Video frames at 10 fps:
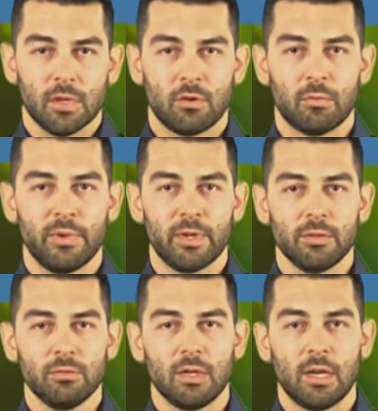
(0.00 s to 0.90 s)

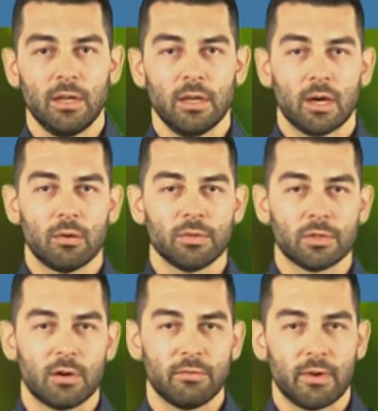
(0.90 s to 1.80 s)
Compared to the layout
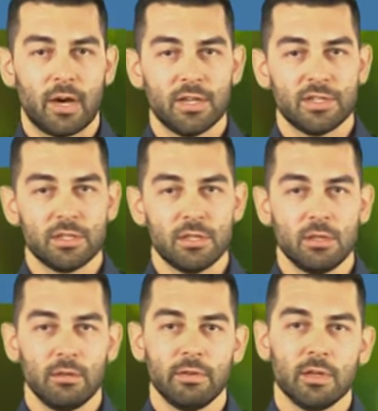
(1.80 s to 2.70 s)
of ICE
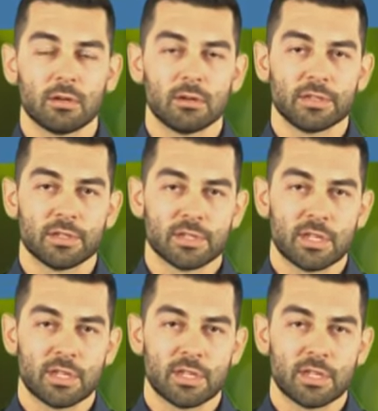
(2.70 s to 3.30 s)
vehicles,